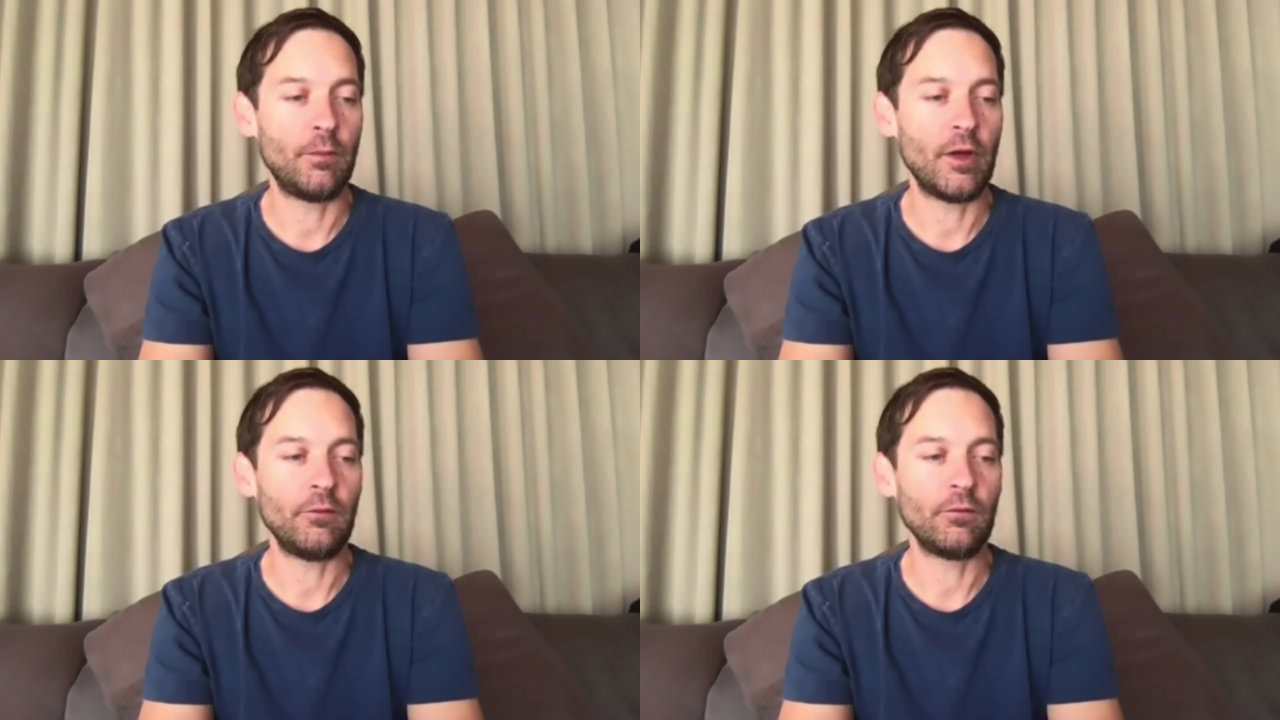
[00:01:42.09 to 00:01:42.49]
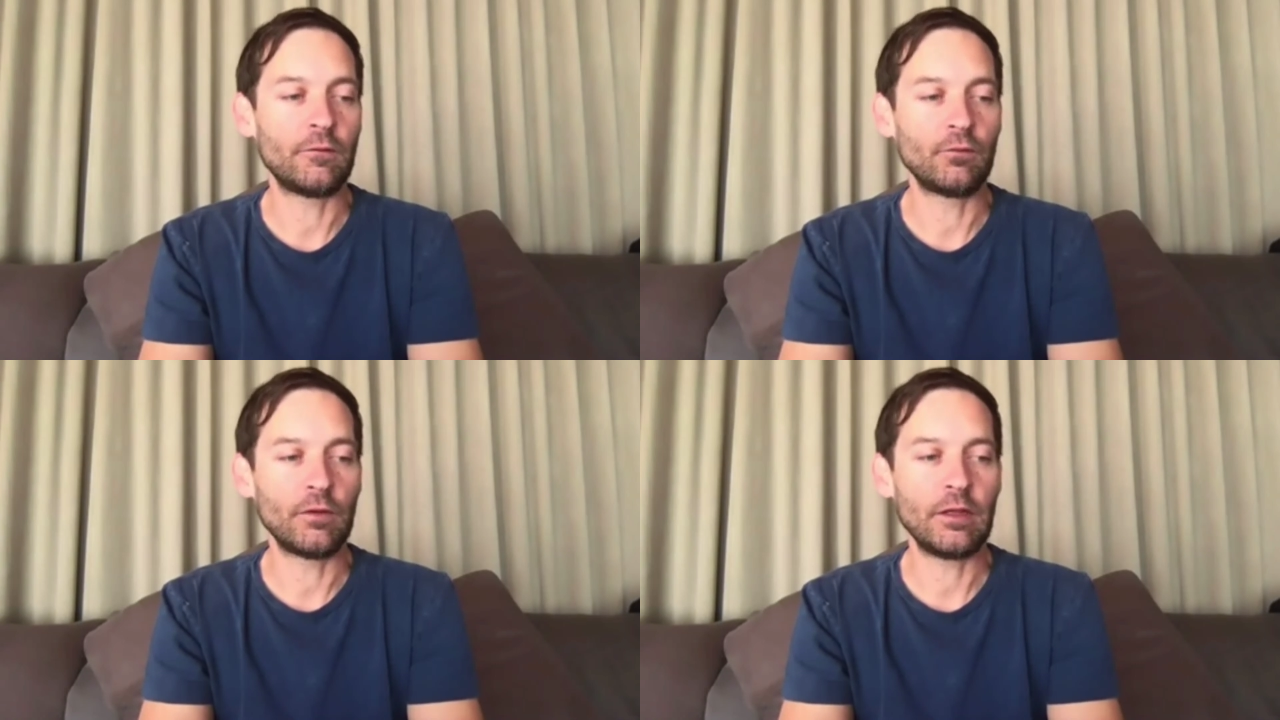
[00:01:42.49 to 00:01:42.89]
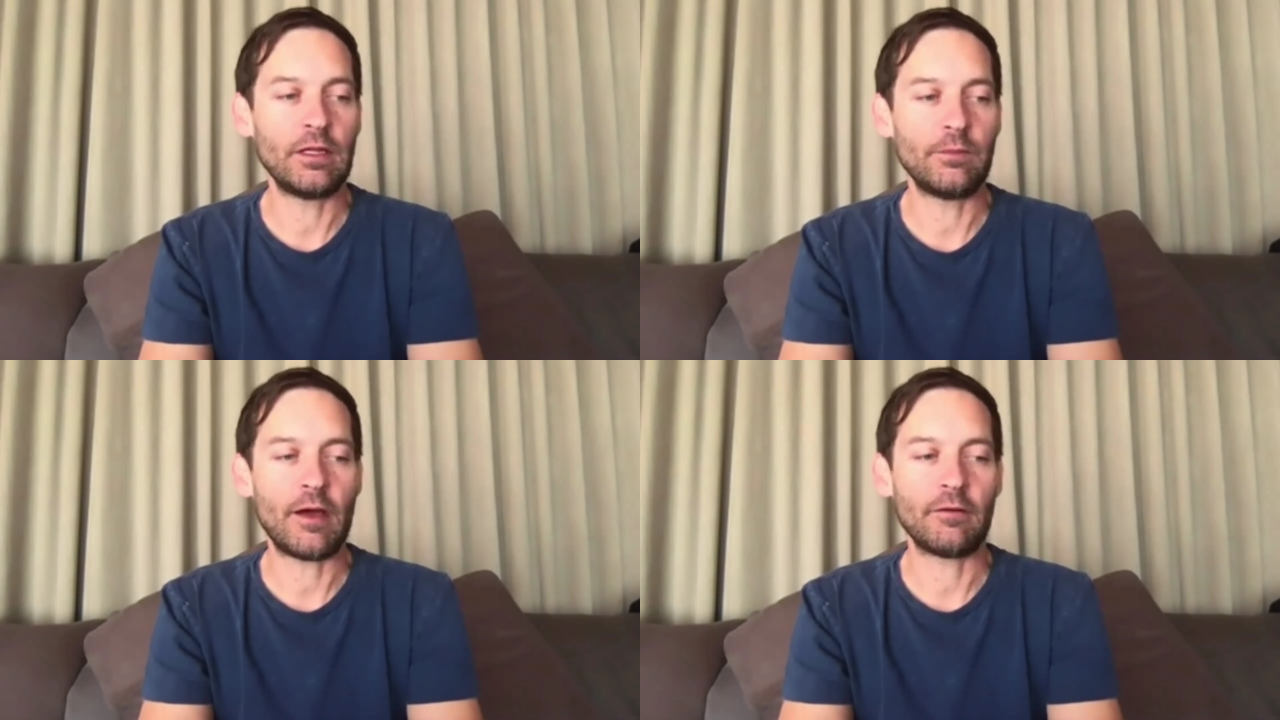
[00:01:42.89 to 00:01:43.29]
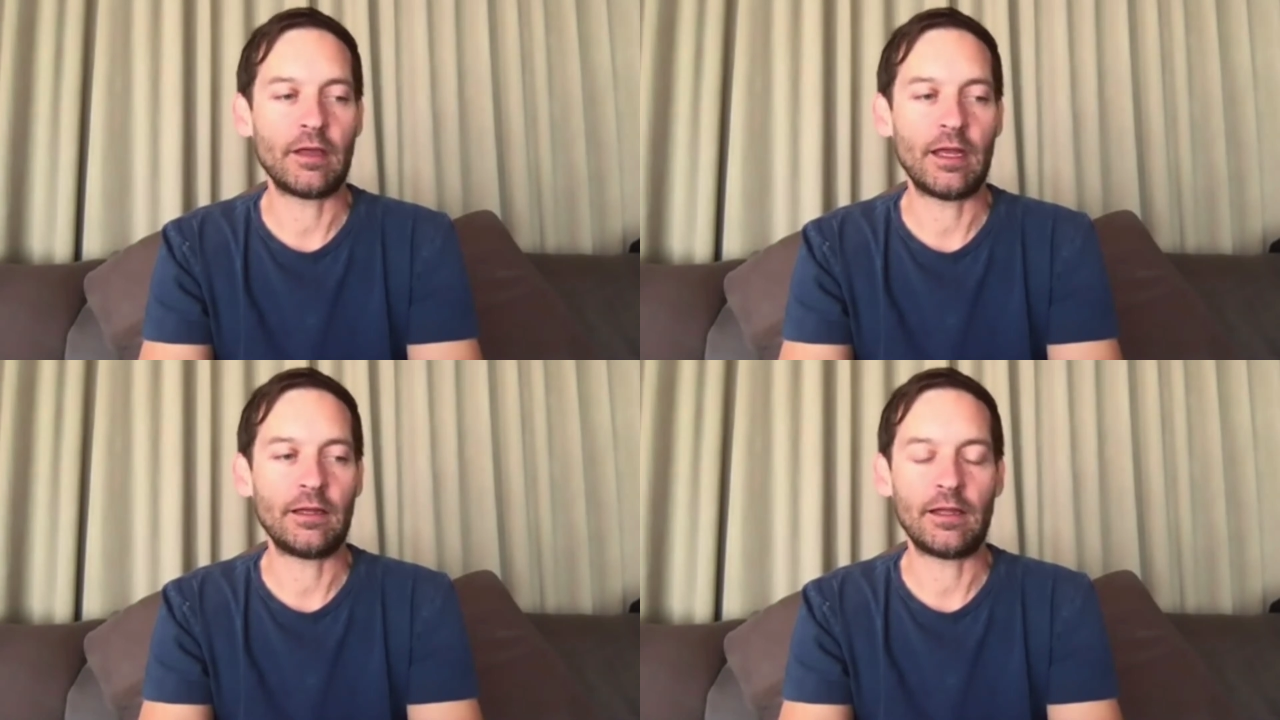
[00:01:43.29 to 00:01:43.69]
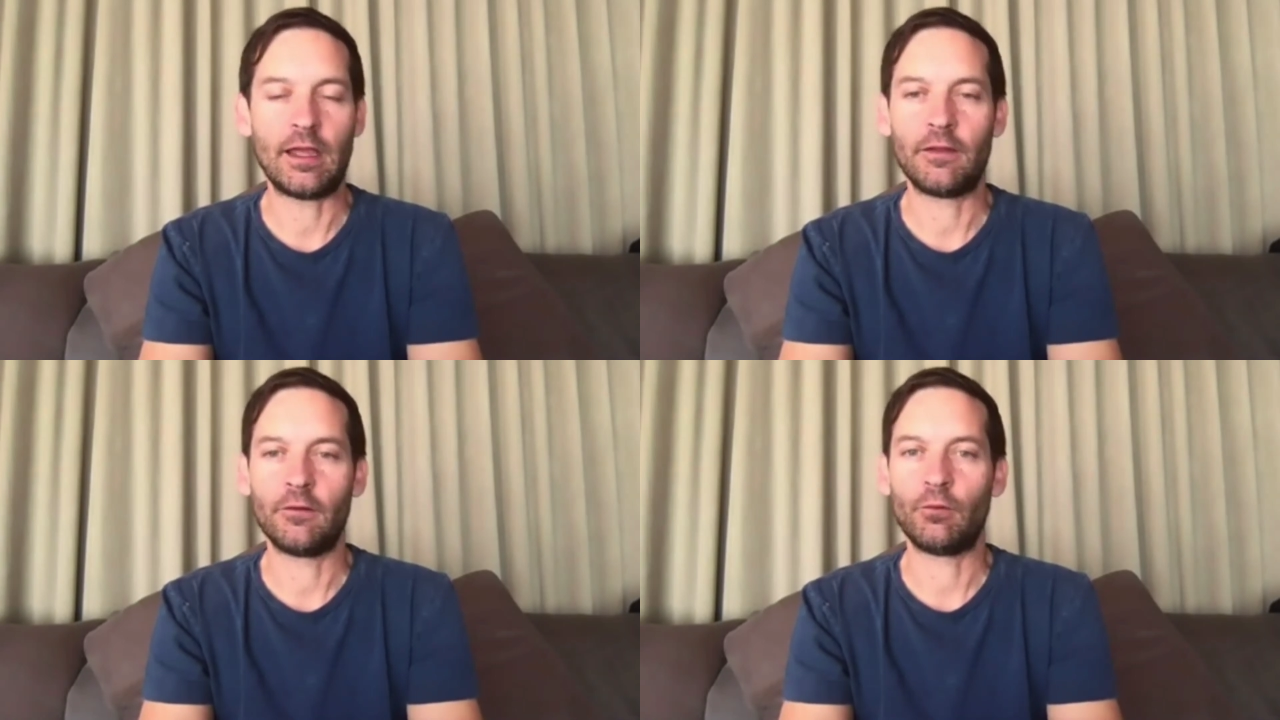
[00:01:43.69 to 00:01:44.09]
but it was really about getting
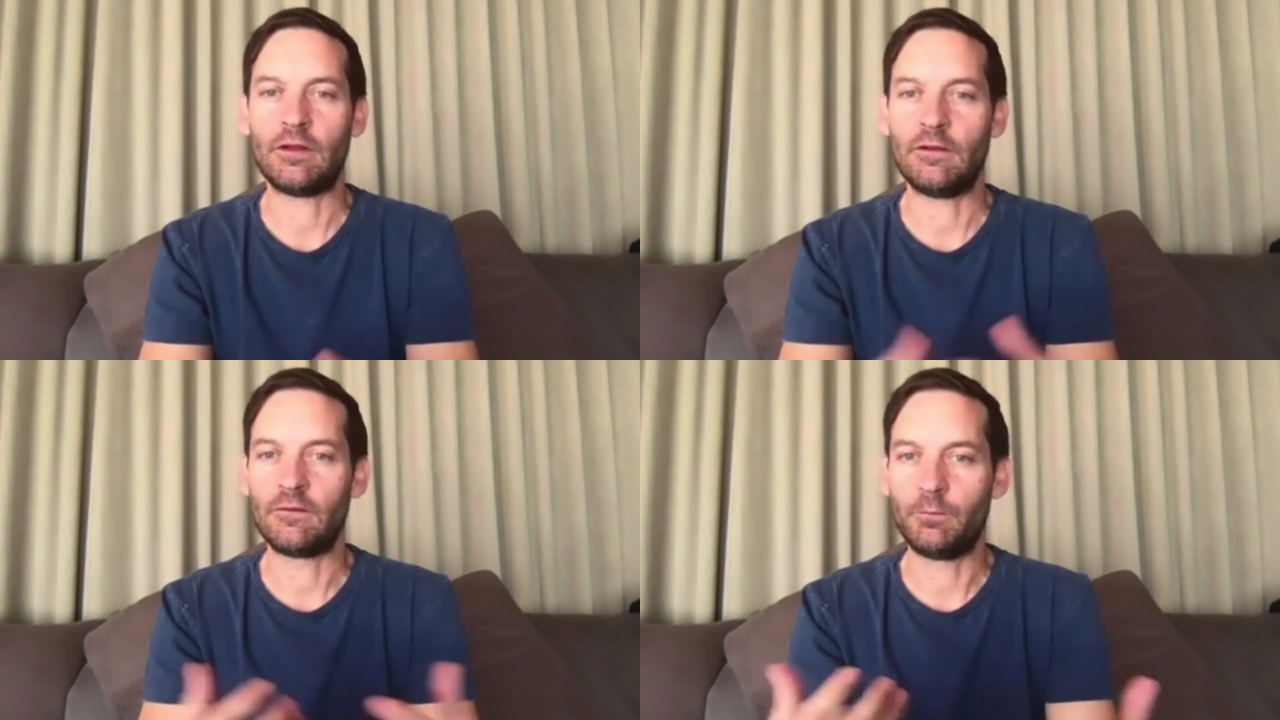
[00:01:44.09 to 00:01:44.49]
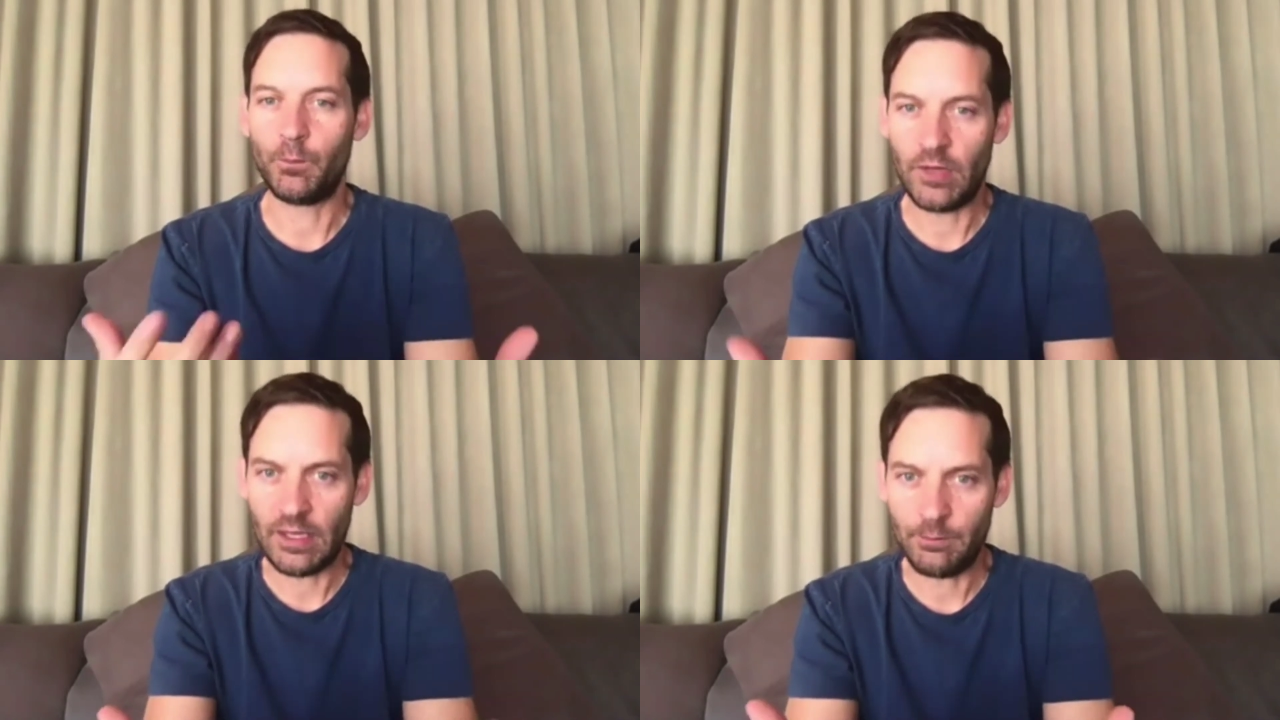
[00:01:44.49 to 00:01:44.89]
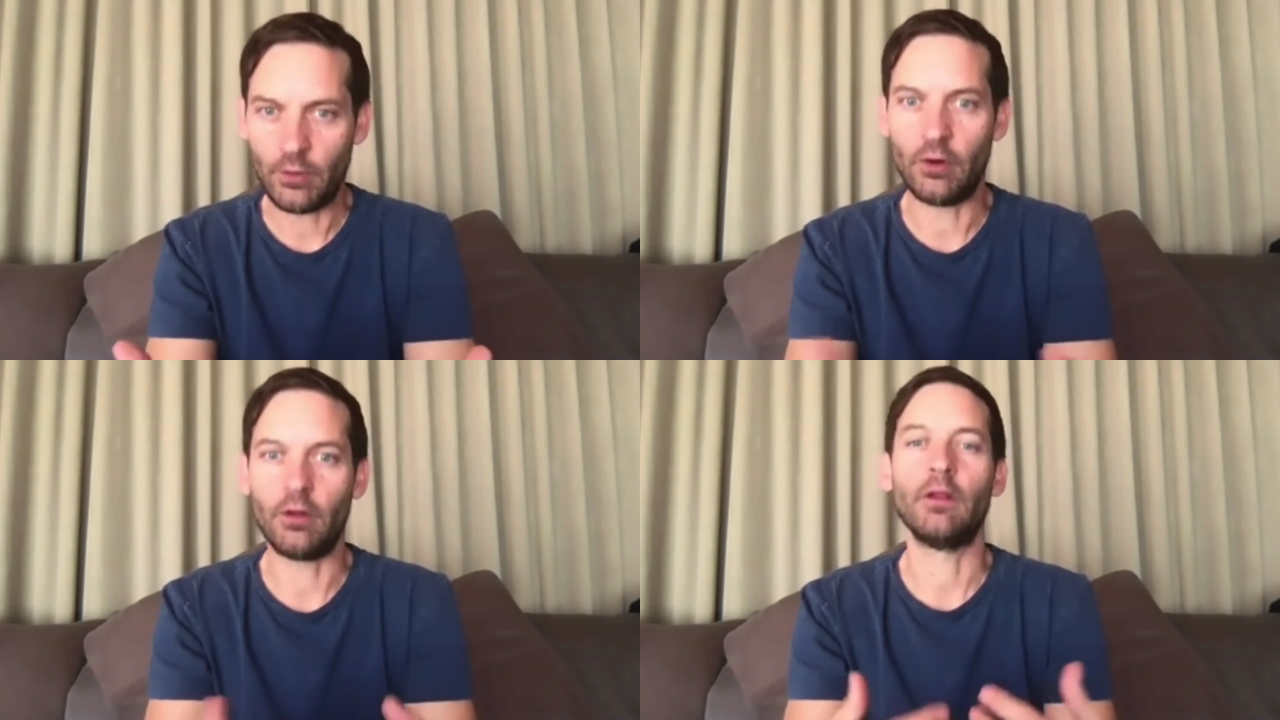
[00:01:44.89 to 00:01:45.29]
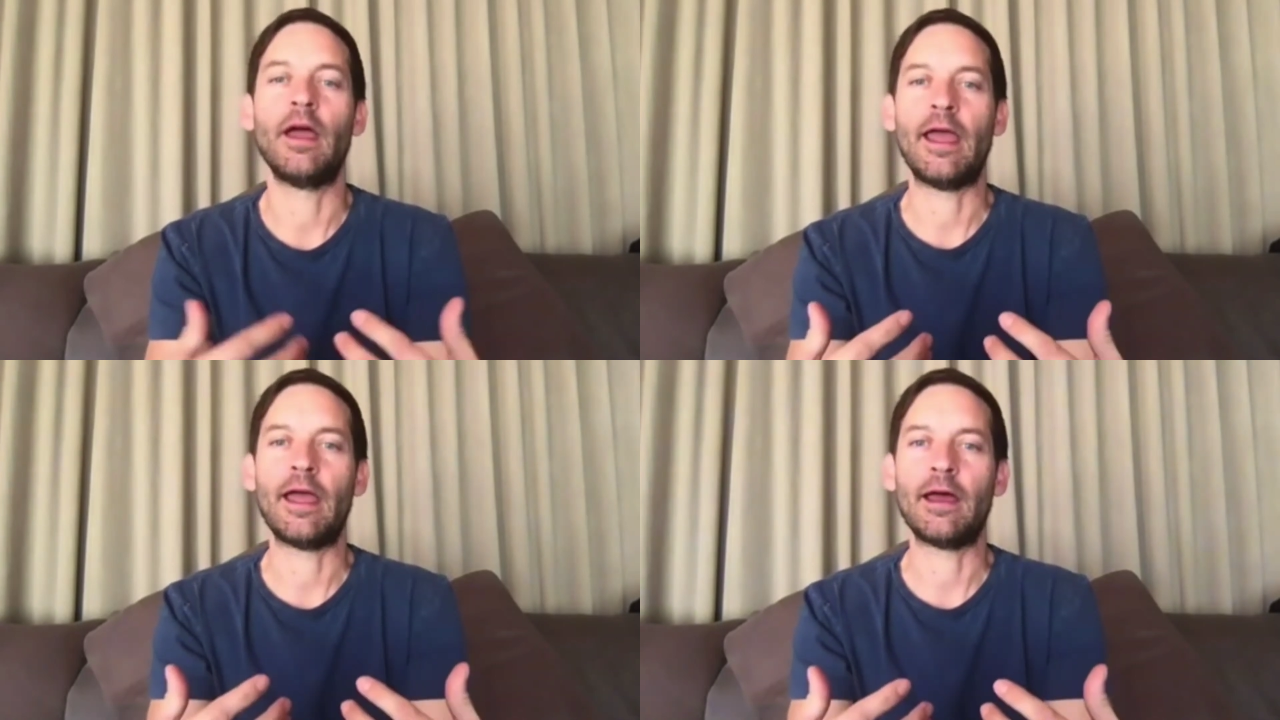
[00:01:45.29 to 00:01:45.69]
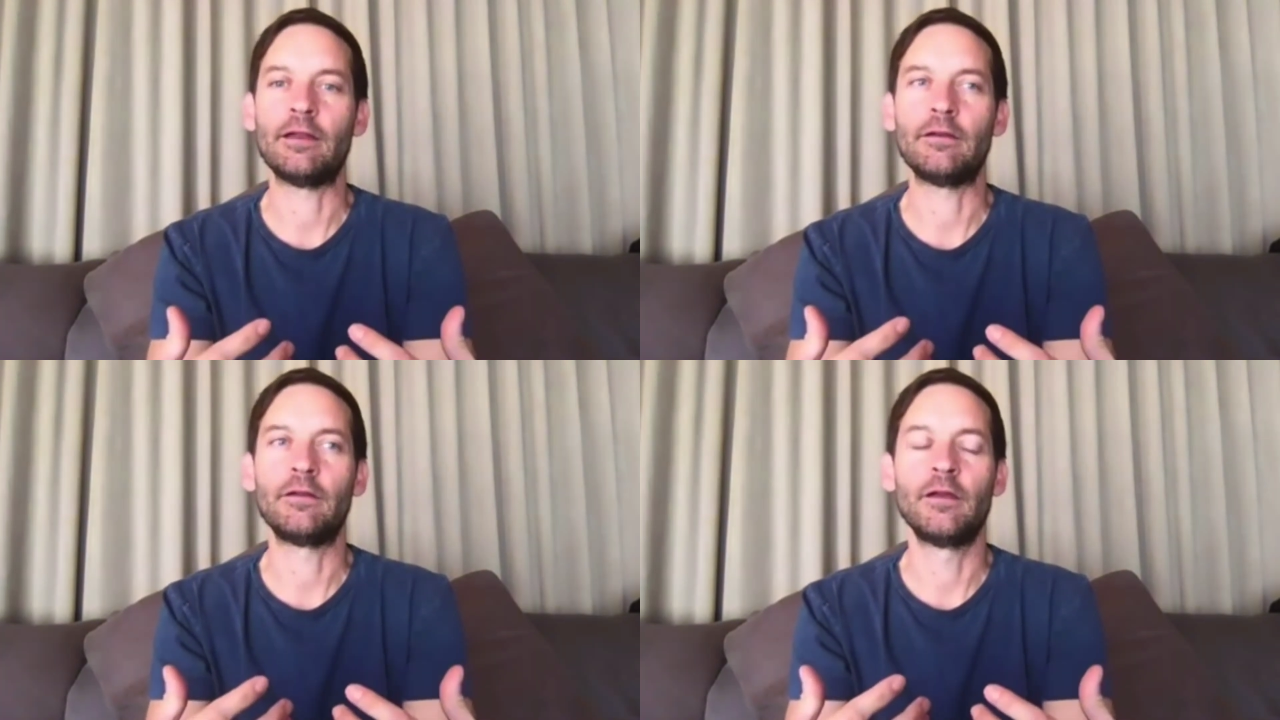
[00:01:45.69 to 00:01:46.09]
together with these people
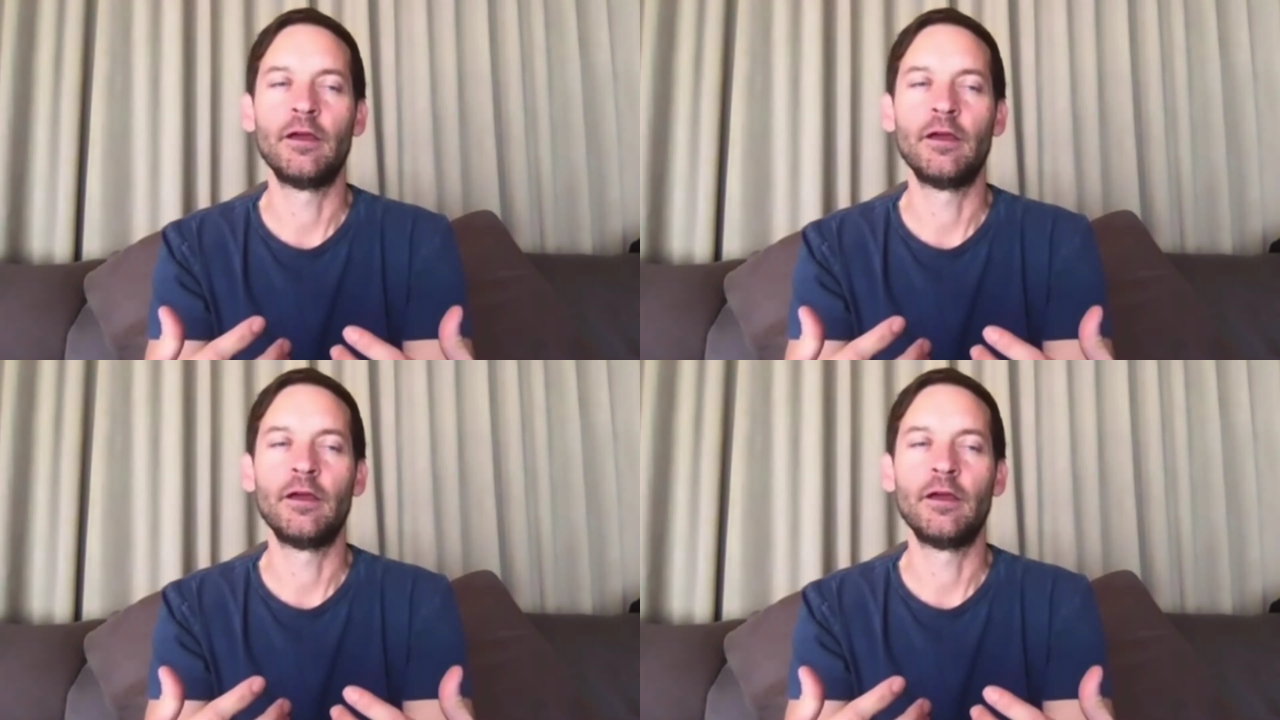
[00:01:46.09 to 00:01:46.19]
and